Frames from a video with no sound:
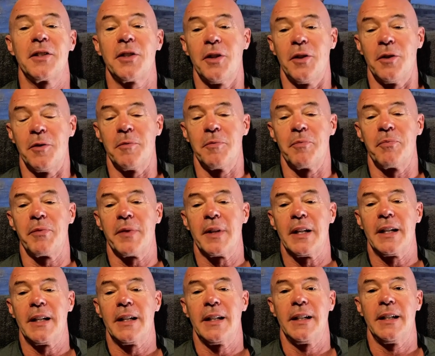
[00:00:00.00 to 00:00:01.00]
So
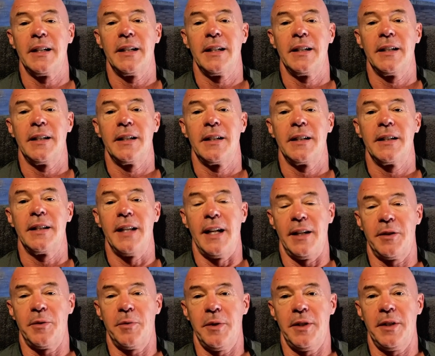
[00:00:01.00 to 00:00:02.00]

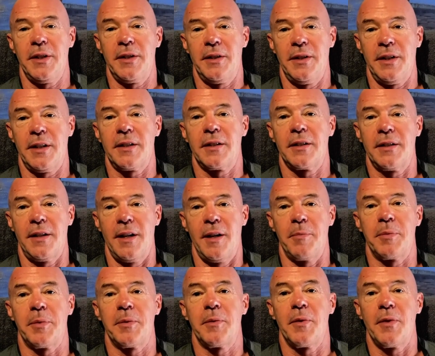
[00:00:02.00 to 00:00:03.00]
that's what the
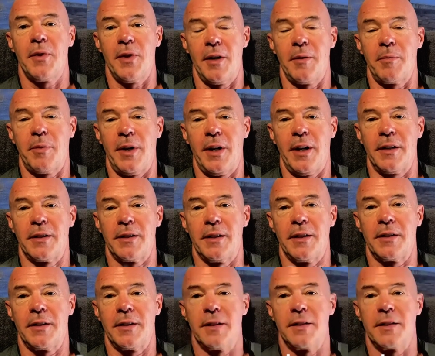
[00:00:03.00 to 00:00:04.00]
6-step thought
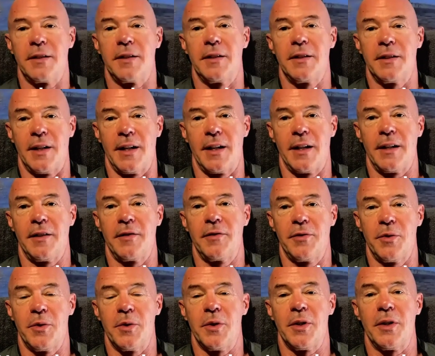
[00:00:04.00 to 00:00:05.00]
process is
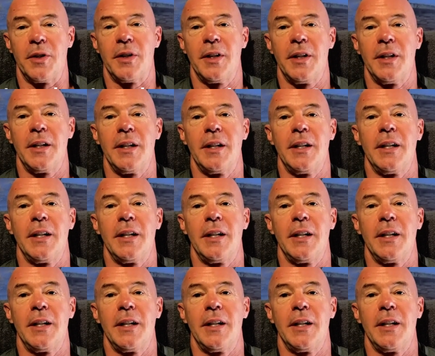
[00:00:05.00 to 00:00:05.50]
designed for.